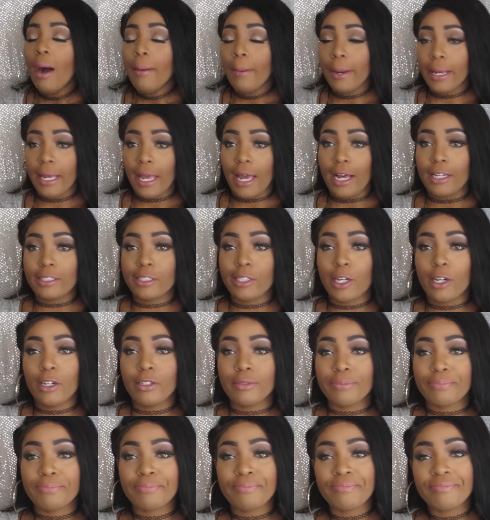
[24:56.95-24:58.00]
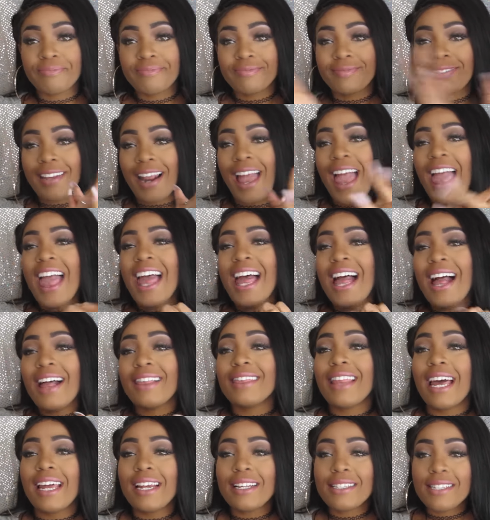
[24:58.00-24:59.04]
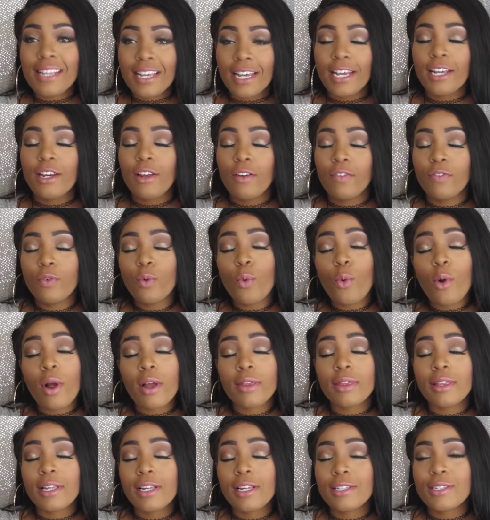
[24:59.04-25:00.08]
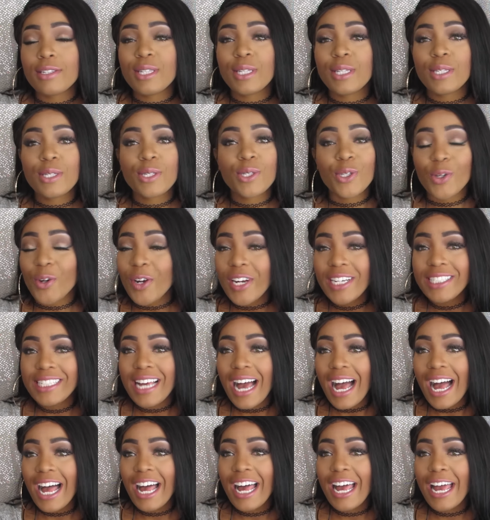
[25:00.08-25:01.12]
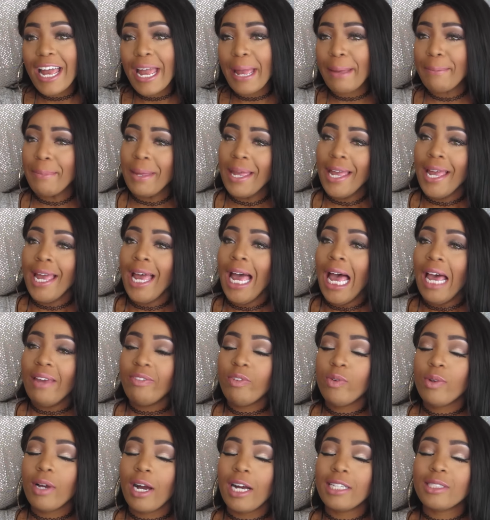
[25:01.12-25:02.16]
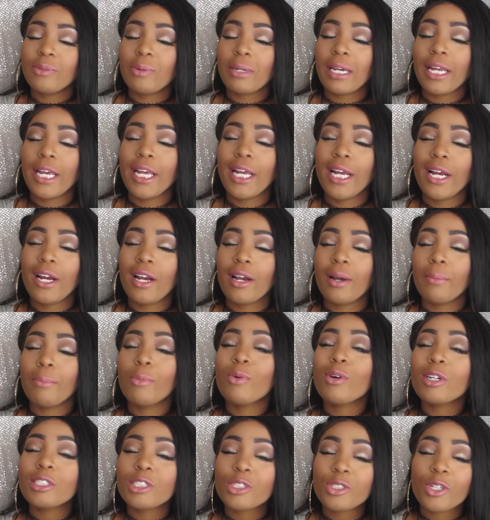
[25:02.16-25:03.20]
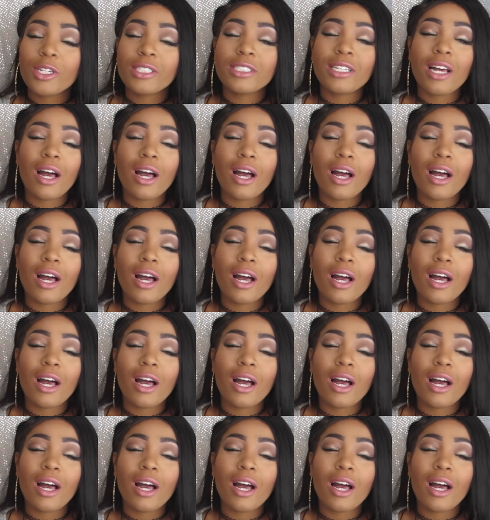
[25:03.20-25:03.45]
But yeah, so that is it for this story time. If you guys want to hear more story